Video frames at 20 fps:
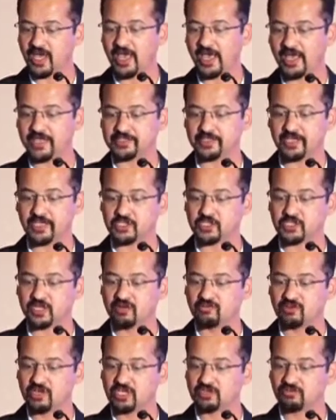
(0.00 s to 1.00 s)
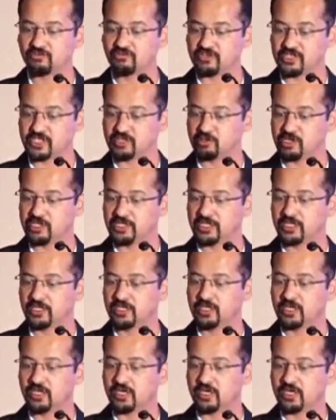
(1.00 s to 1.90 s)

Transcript: has established feasibility,